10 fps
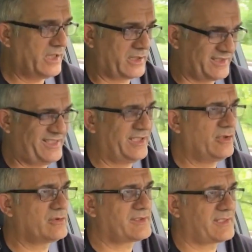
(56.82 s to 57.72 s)

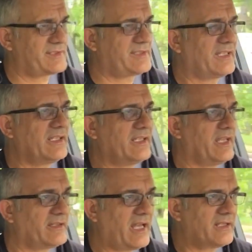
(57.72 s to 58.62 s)
continues
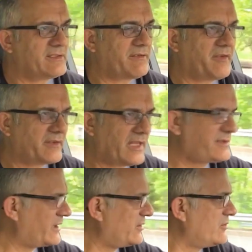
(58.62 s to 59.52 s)
steadily, and that is a
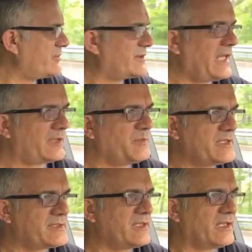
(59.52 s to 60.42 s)
fantastic news. That
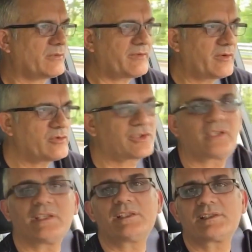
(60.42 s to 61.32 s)
means the
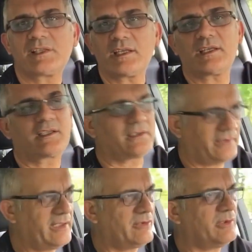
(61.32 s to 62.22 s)
revolution is
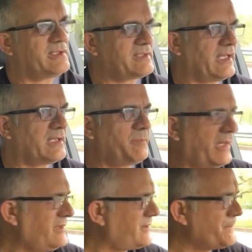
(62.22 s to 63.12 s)
continuing, is taking
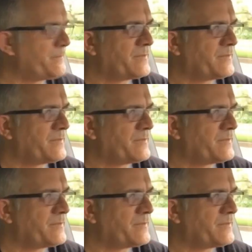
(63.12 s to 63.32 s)
place.